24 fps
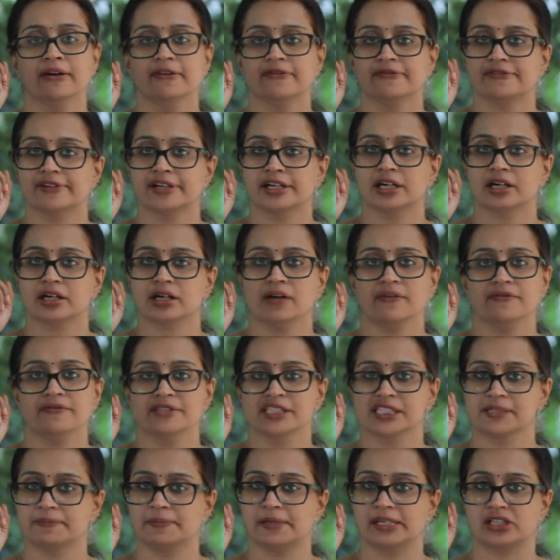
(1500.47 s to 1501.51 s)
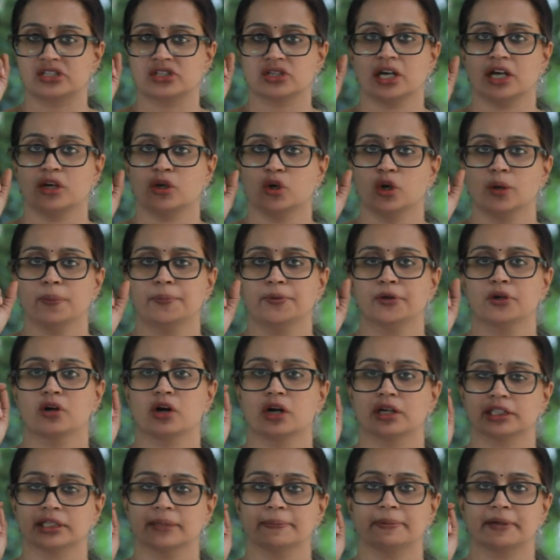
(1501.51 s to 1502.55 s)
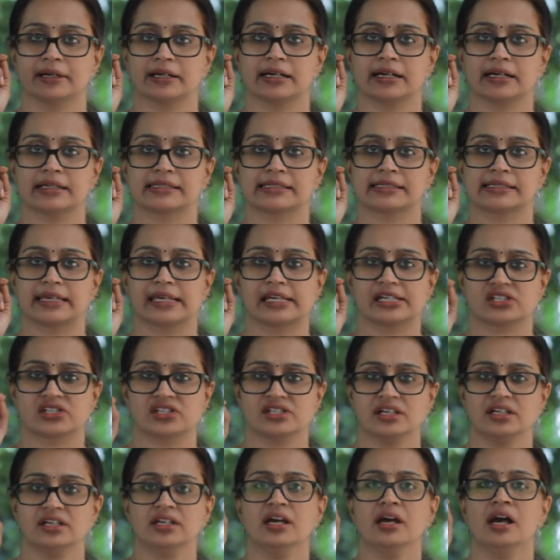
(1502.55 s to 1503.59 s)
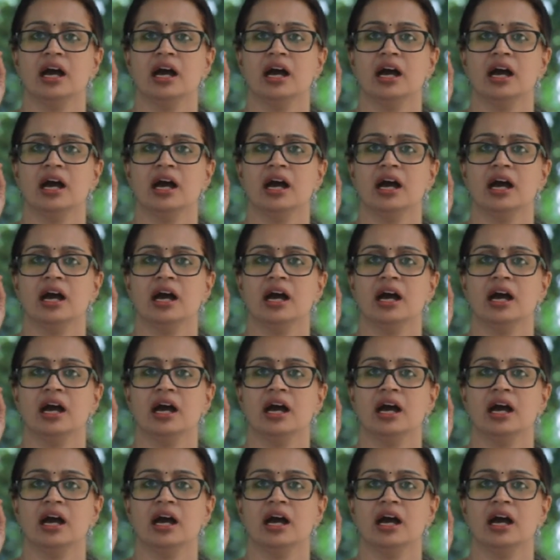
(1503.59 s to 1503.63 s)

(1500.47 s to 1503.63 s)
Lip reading: figure of speech. I hope you got the pronunciation.